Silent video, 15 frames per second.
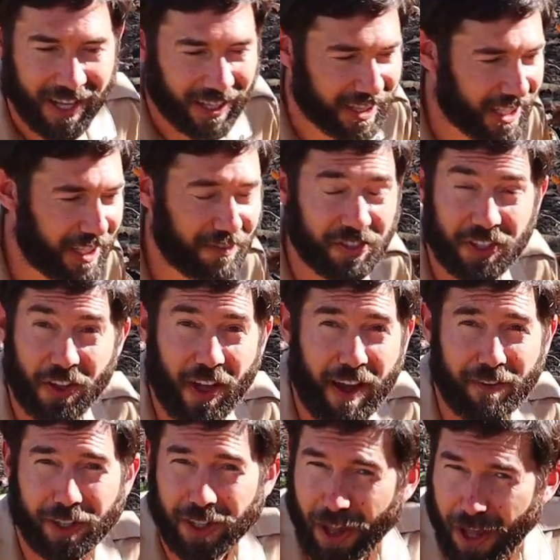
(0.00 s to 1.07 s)
Leaves still
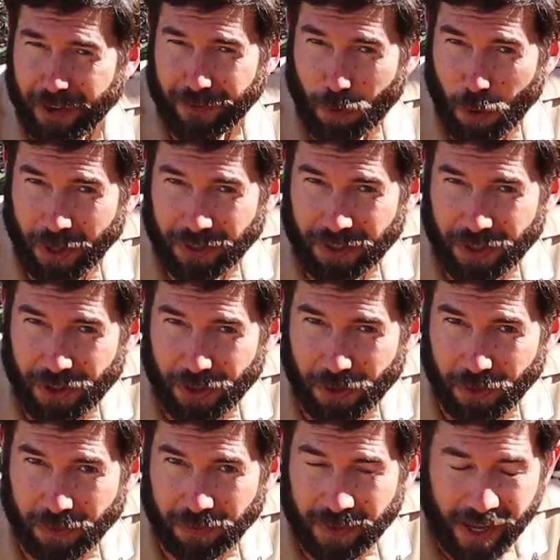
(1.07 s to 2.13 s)
have a lot of work to
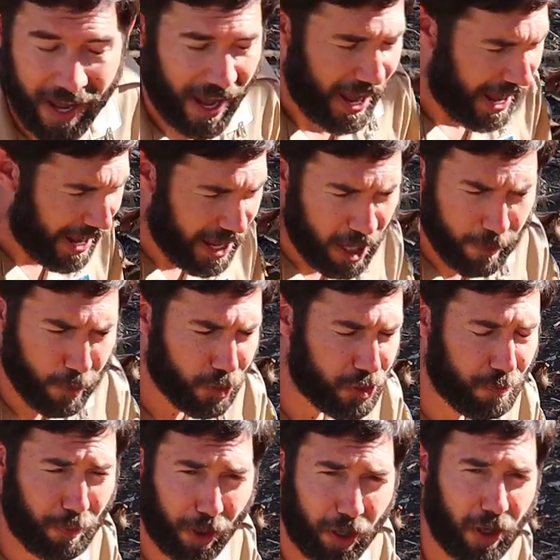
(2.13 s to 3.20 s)
do. Animals
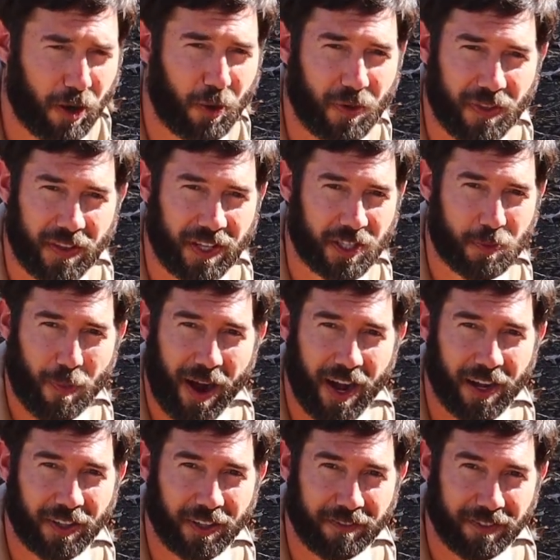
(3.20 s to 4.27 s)
burrow in these
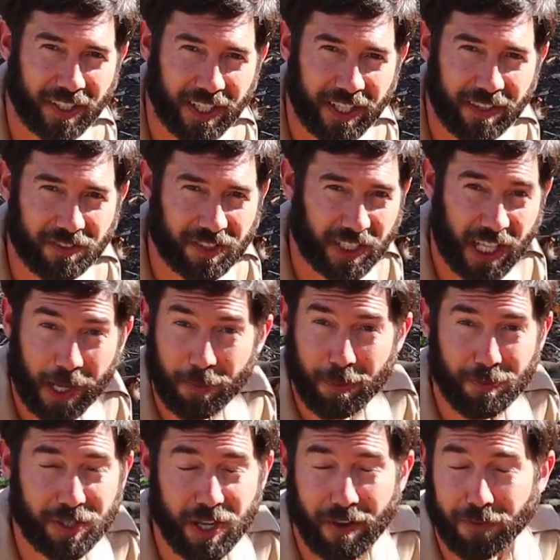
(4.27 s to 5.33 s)
piles of leaves to keep
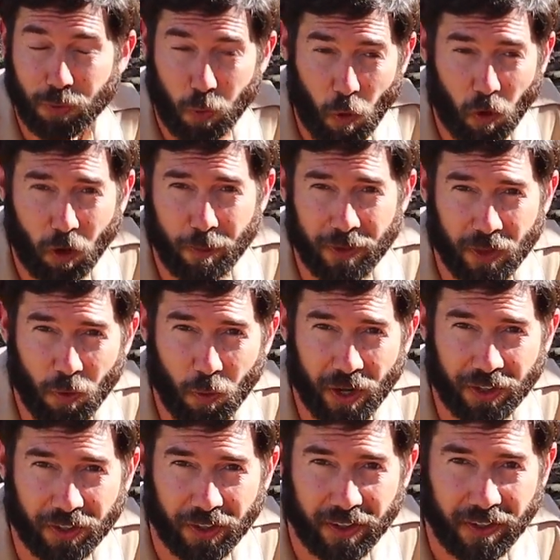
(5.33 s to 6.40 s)
themselves warm in the
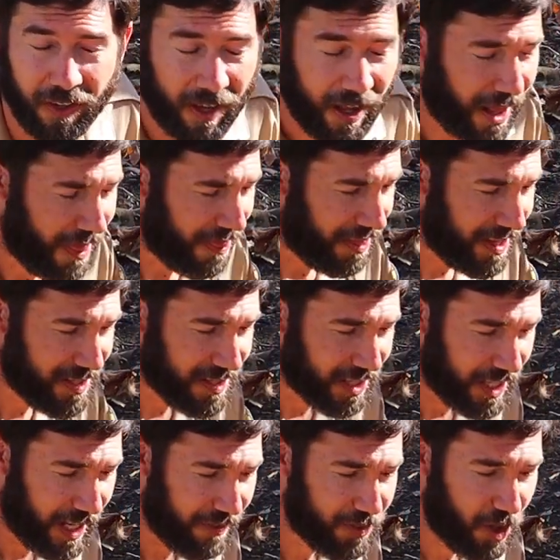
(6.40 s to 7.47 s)
winter. These
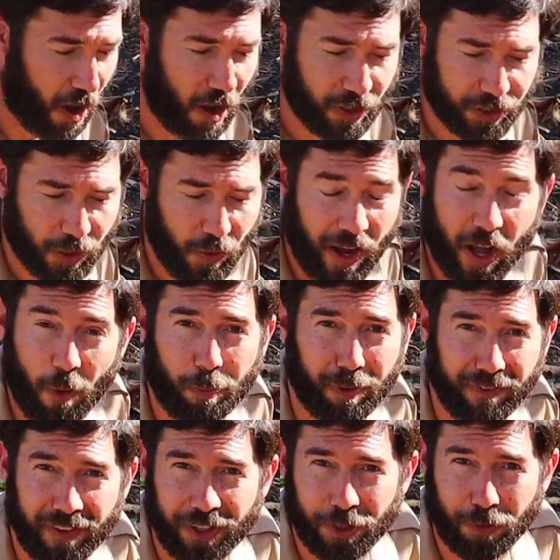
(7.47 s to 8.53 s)
leaves also help
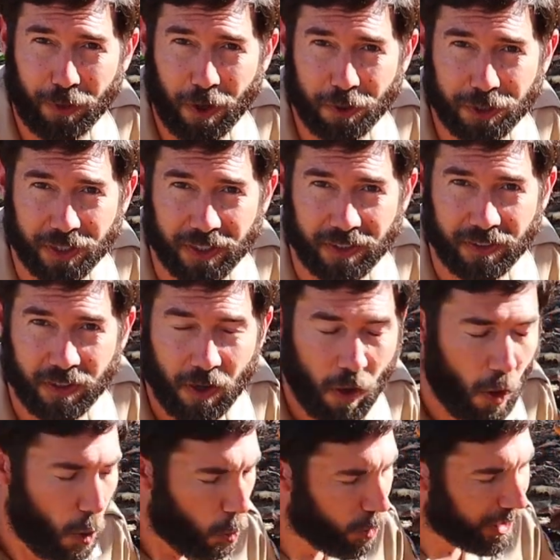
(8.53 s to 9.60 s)
prevent erosion.
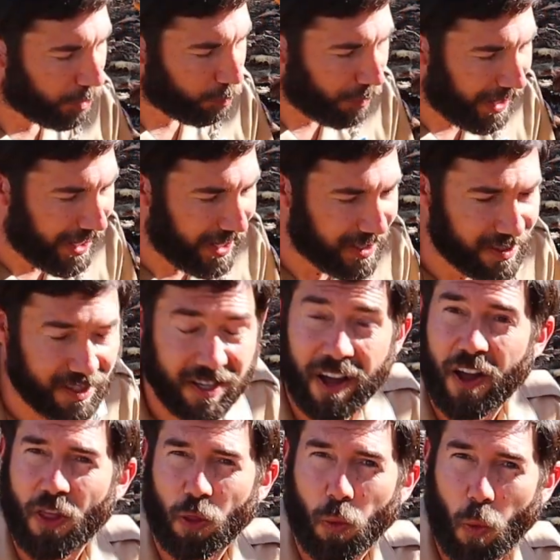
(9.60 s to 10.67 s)
When it rains,
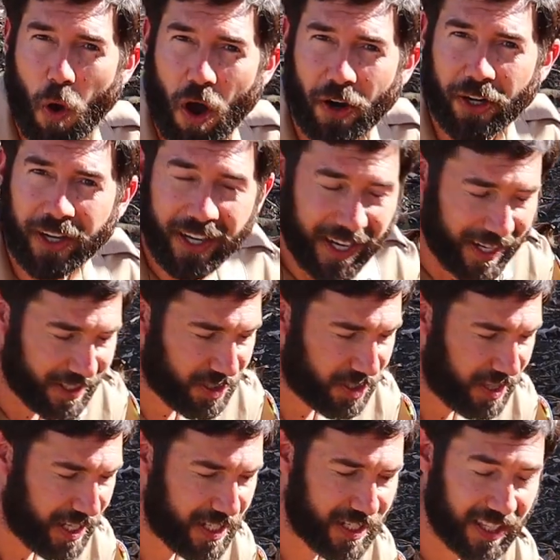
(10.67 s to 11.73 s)
the water hits
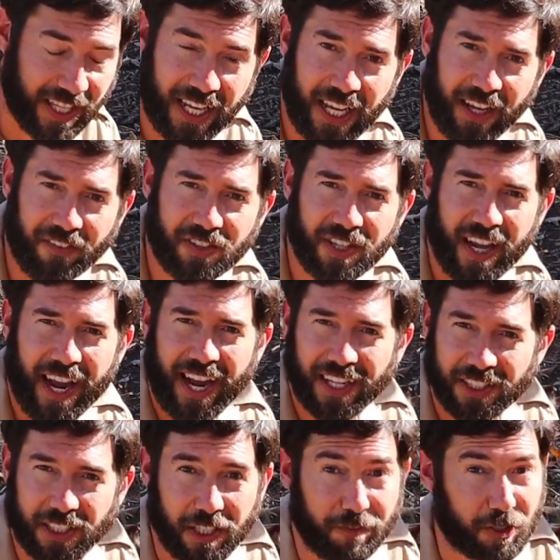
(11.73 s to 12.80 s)
these leaves
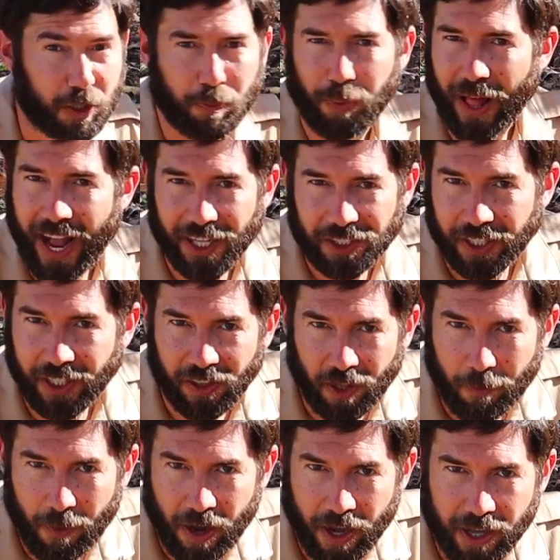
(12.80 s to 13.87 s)
instead of splashing in the
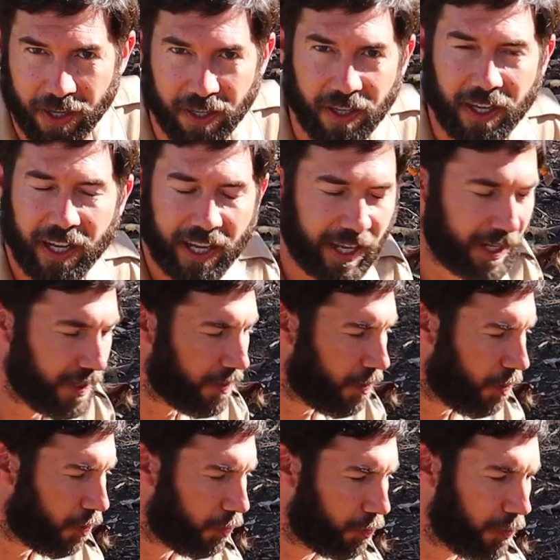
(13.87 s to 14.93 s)
mud and
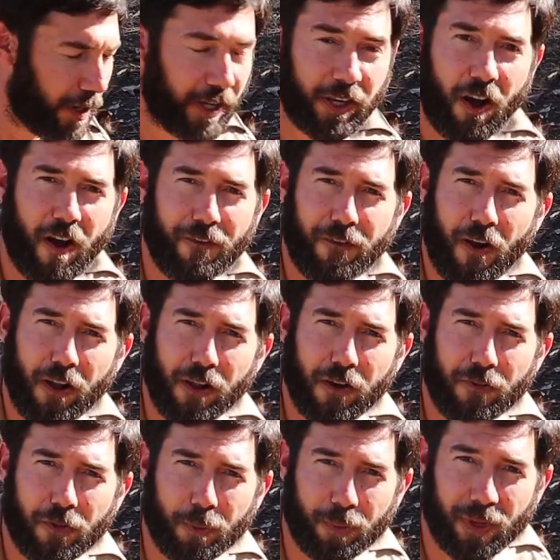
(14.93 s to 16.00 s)
running off all
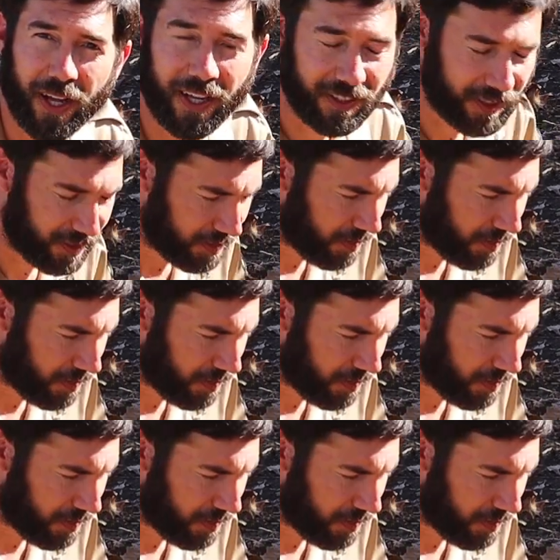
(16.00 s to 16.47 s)
over the place.